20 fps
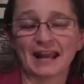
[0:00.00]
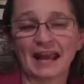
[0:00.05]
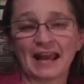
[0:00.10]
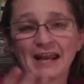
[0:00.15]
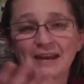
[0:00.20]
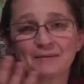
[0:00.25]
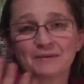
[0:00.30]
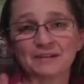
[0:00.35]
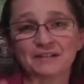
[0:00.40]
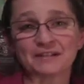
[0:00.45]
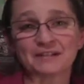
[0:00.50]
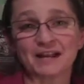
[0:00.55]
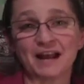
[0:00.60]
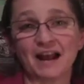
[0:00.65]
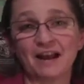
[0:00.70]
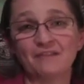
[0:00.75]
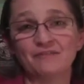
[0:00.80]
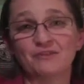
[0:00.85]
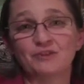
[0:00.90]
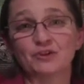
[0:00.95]
And I was
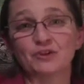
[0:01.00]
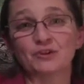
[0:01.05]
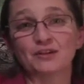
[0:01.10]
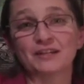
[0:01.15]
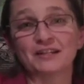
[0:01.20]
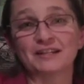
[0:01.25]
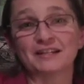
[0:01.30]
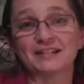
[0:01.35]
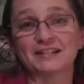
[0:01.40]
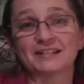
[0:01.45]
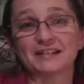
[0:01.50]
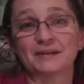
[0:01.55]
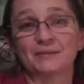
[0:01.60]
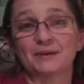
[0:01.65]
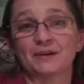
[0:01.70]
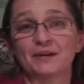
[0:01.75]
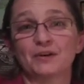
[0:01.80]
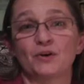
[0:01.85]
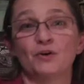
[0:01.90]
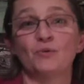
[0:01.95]
half jokingly saying,
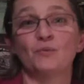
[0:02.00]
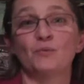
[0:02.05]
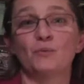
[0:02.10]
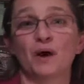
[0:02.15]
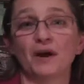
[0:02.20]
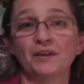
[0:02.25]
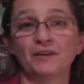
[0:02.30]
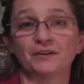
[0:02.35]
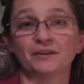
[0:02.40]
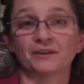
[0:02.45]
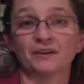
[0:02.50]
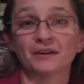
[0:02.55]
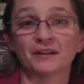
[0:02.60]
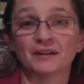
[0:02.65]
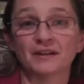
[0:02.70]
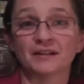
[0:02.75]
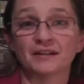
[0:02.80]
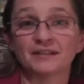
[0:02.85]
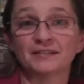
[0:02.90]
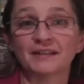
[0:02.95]
well, no wonder.
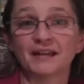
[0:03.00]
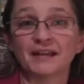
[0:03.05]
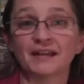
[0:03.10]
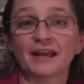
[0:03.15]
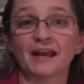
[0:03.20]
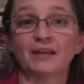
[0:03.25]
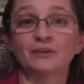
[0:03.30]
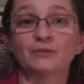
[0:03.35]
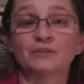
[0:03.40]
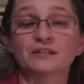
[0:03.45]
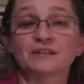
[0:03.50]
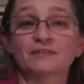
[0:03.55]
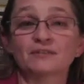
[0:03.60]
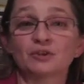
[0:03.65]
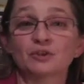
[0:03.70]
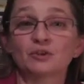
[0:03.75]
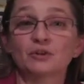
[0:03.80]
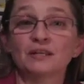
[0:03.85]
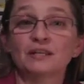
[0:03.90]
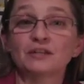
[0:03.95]
Psychiatrists have
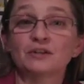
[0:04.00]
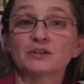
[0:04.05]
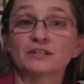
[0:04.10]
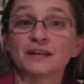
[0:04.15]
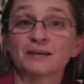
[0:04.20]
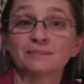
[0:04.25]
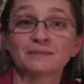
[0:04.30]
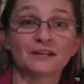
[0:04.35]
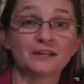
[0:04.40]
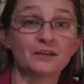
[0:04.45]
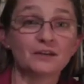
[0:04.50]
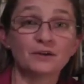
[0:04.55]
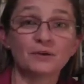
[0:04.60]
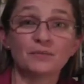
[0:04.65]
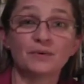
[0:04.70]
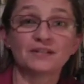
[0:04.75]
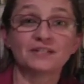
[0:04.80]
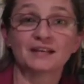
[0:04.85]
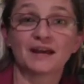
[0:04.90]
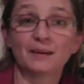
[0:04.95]
so little time. They don't
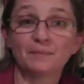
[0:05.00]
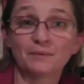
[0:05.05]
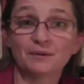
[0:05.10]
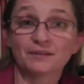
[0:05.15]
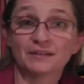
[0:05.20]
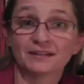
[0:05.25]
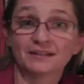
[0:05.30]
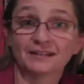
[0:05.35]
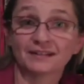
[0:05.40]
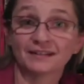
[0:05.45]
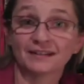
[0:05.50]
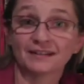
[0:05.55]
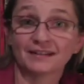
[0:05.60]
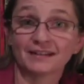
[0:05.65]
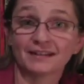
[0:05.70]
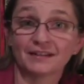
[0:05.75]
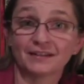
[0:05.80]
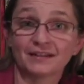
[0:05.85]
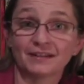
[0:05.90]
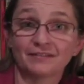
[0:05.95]
know what's happening
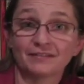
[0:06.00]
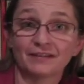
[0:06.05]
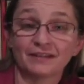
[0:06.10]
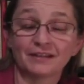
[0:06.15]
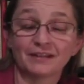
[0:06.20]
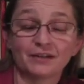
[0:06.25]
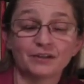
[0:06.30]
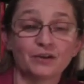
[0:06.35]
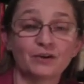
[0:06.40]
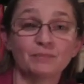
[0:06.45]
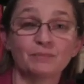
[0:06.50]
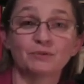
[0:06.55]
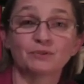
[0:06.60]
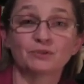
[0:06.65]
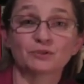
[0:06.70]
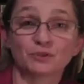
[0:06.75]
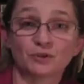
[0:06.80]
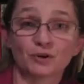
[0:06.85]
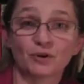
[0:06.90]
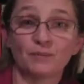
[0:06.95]
in the liver. They don't know about
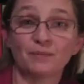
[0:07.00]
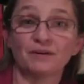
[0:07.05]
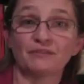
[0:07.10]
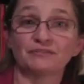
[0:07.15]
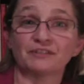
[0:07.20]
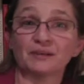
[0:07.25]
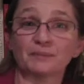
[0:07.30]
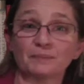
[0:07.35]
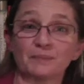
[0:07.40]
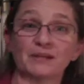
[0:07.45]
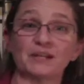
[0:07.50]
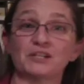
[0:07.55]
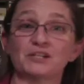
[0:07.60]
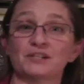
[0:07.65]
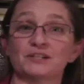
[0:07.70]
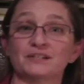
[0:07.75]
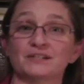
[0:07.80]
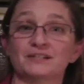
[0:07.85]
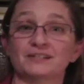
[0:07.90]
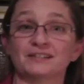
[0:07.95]
the trauma of their
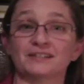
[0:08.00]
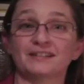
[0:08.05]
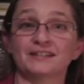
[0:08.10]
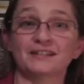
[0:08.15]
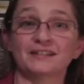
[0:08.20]
patients.